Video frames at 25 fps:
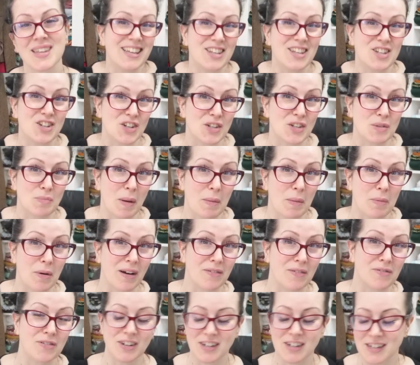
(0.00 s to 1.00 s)
It's just my
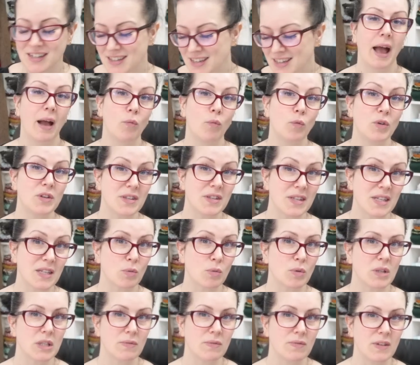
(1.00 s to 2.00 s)
preference. And once this
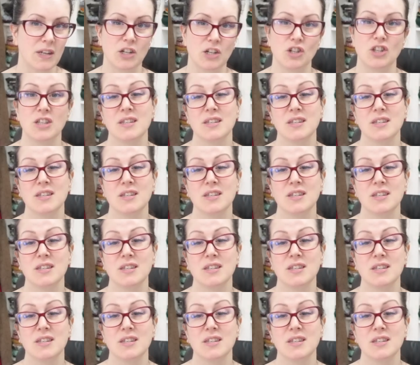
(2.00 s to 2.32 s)
one's finished,